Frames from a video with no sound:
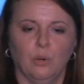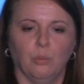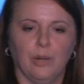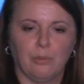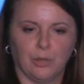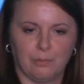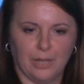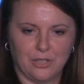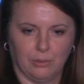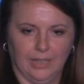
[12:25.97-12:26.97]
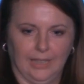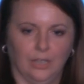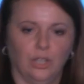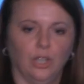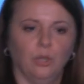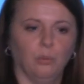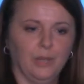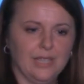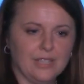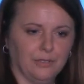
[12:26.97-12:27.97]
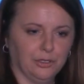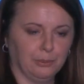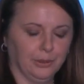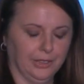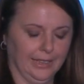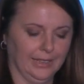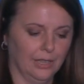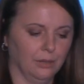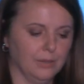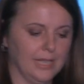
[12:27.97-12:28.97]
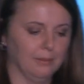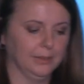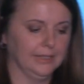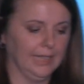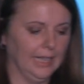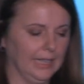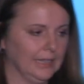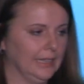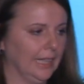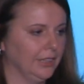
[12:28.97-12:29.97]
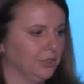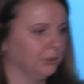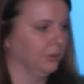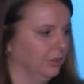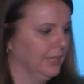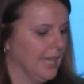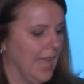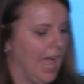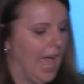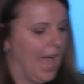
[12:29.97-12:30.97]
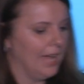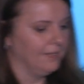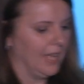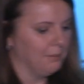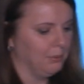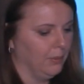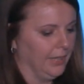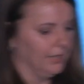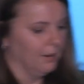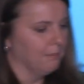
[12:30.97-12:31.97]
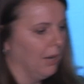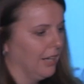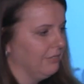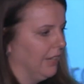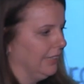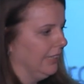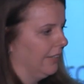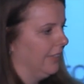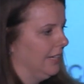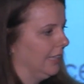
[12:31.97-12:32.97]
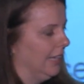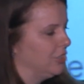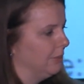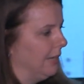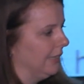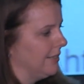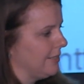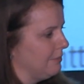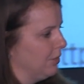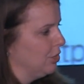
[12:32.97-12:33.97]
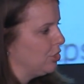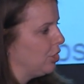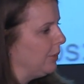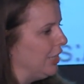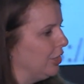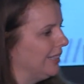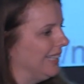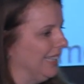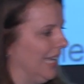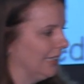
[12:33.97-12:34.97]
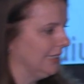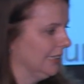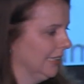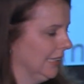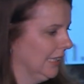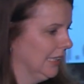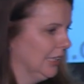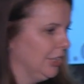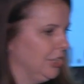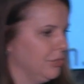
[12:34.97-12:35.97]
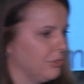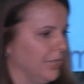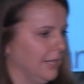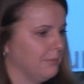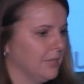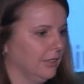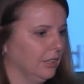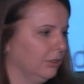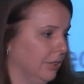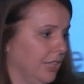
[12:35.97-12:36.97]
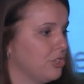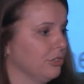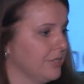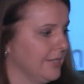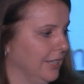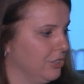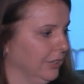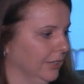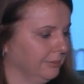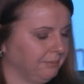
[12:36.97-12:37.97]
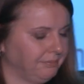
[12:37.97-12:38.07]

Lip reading: with WordPress running, with this vulnerability, was able to get in, get control, and at that point modified the authentication mechanism so he could collect usernames, credentials, essentially.